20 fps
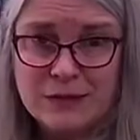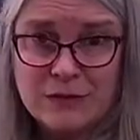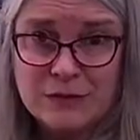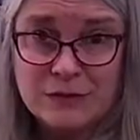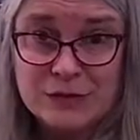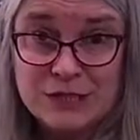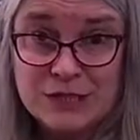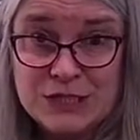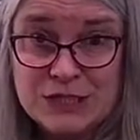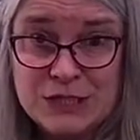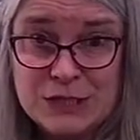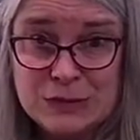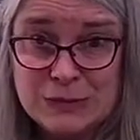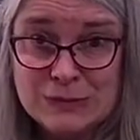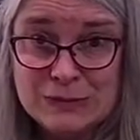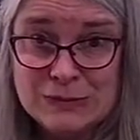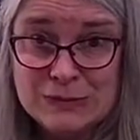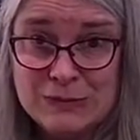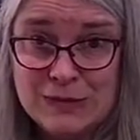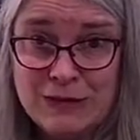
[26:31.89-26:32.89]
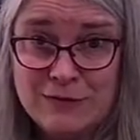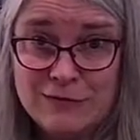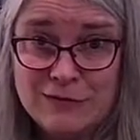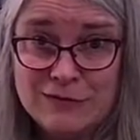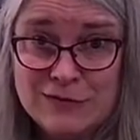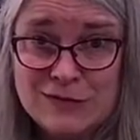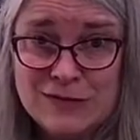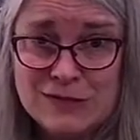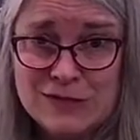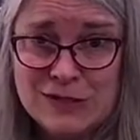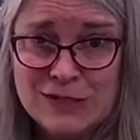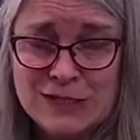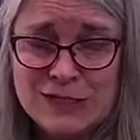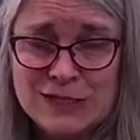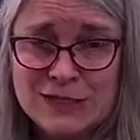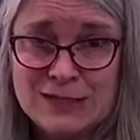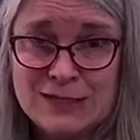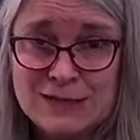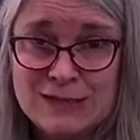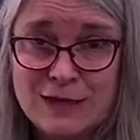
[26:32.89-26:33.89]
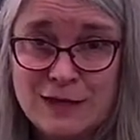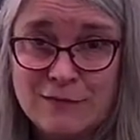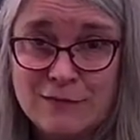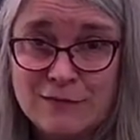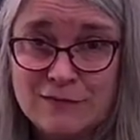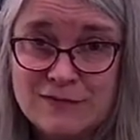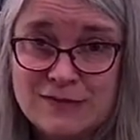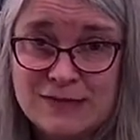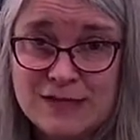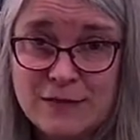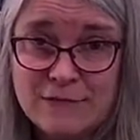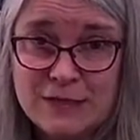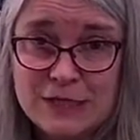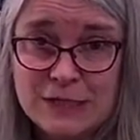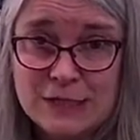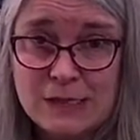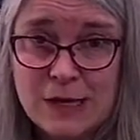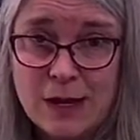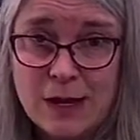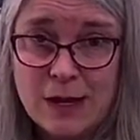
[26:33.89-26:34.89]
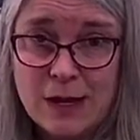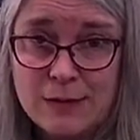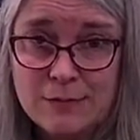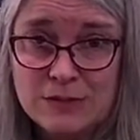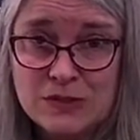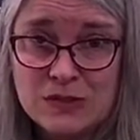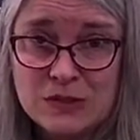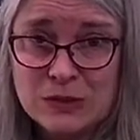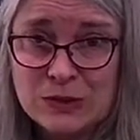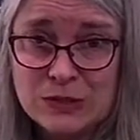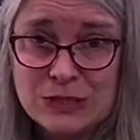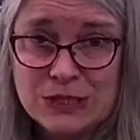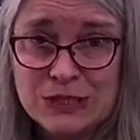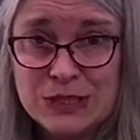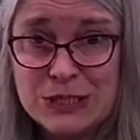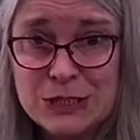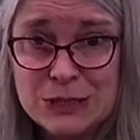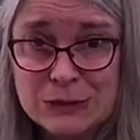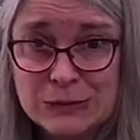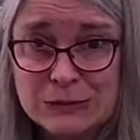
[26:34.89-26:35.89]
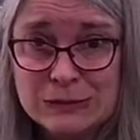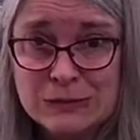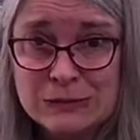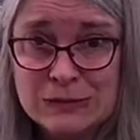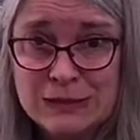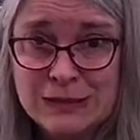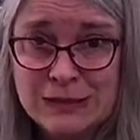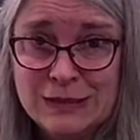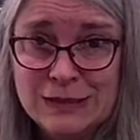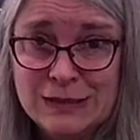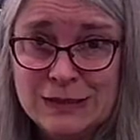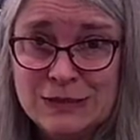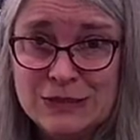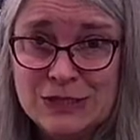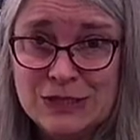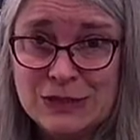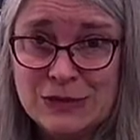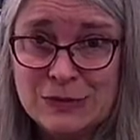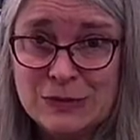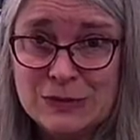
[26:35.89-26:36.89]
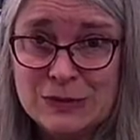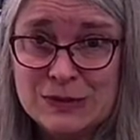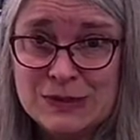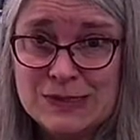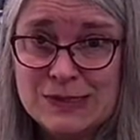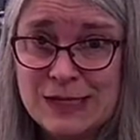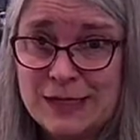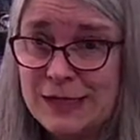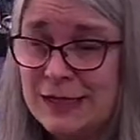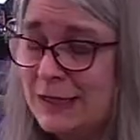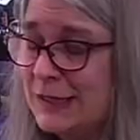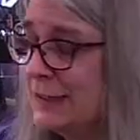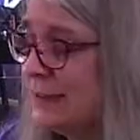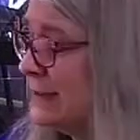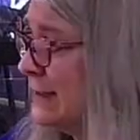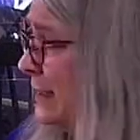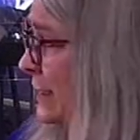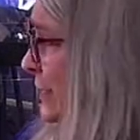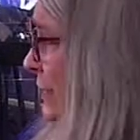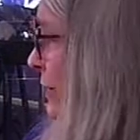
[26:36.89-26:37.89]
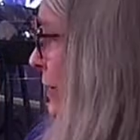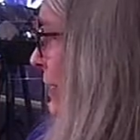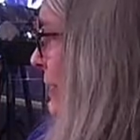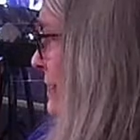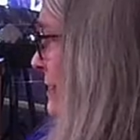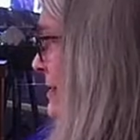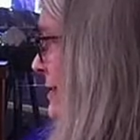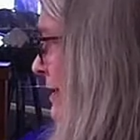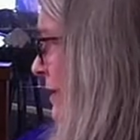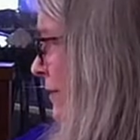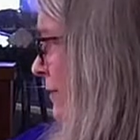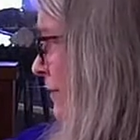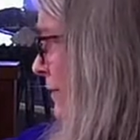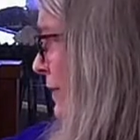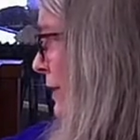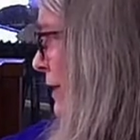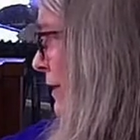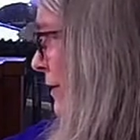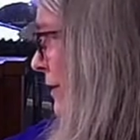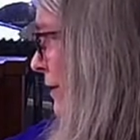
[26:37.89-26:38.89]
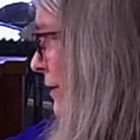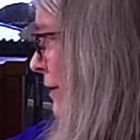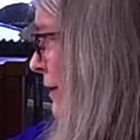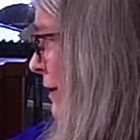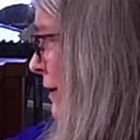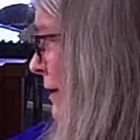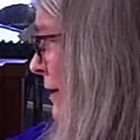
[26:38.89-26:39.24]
like 32 levels, so you can save seven times 32 general settings. And you can see over here